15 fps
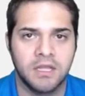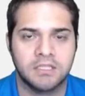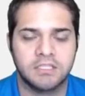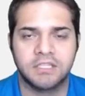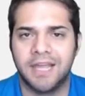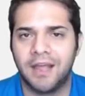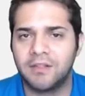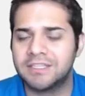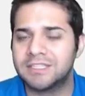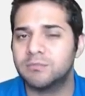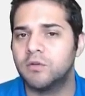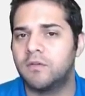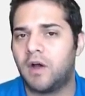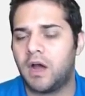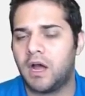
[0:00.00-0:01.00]
So now let's
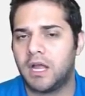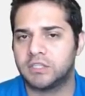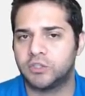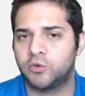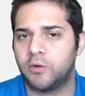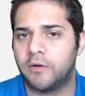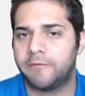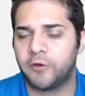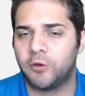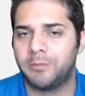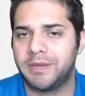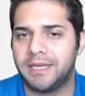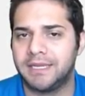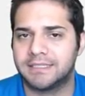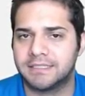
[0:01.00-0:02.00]
move on to a few
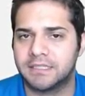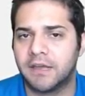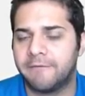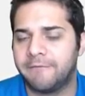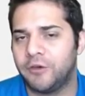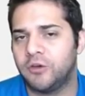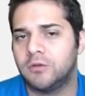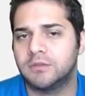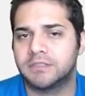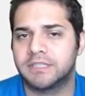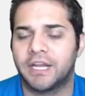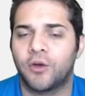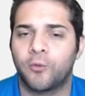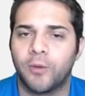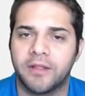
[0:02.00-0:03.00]
pieces of news
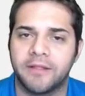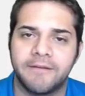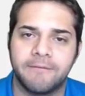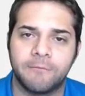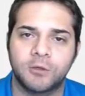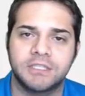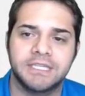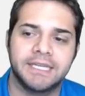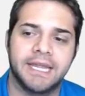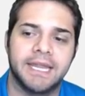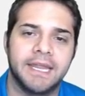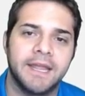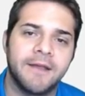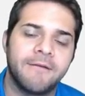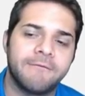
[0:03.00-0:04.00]
that are relevant for
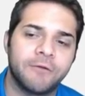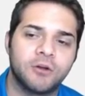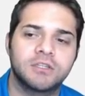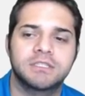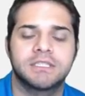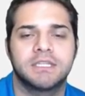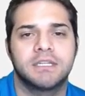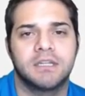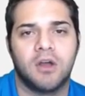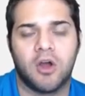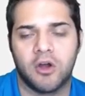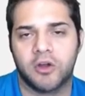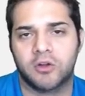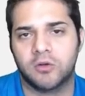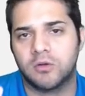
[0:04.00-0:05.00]
today. First
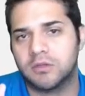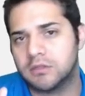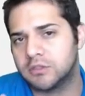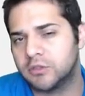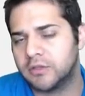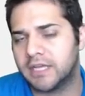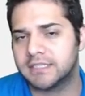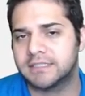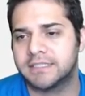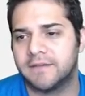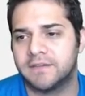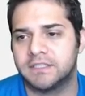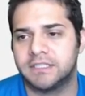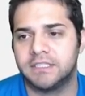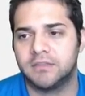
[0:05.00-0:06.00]
article, two thousand
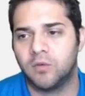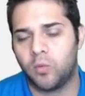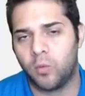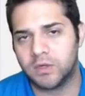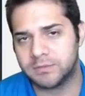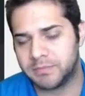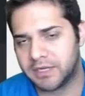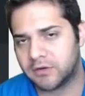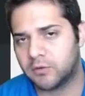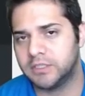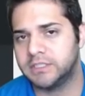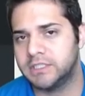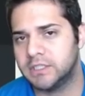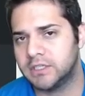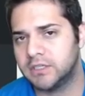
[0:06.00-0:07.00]
seventeen was
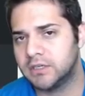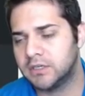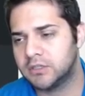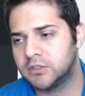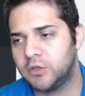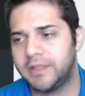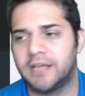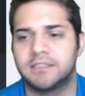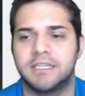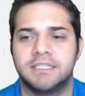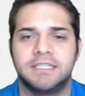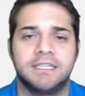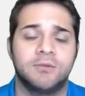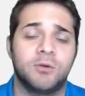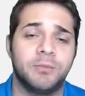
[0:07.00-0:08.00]
Bitcoin's year, two thousand
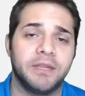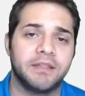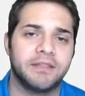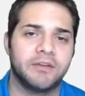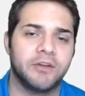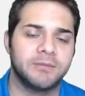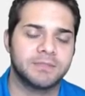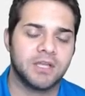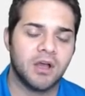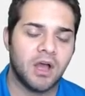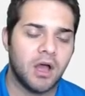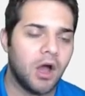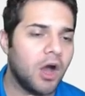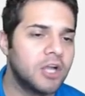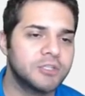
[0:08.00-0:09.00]
eighteen will be Ethereum's.
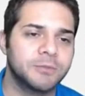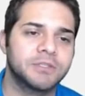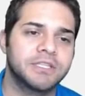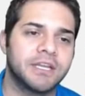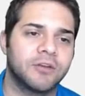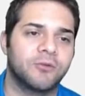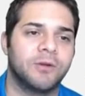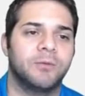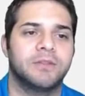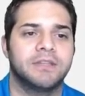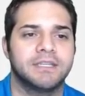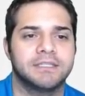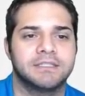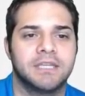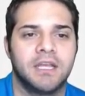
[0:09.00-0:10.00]
one hundred percent agree with
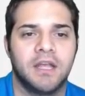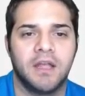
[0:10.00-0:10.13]
this.